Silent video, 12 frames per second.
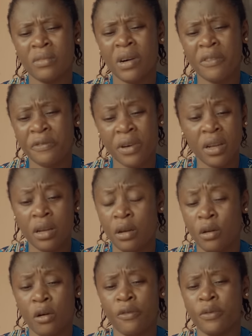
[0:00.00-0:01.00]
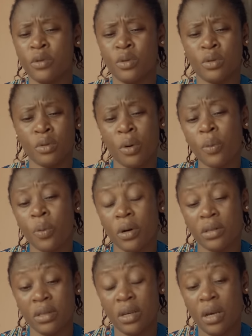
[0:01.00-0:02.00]
I fell in love with
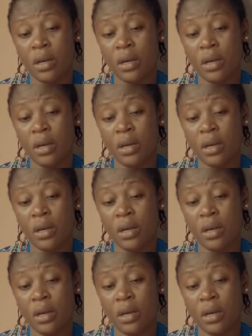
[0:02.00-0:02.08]
someone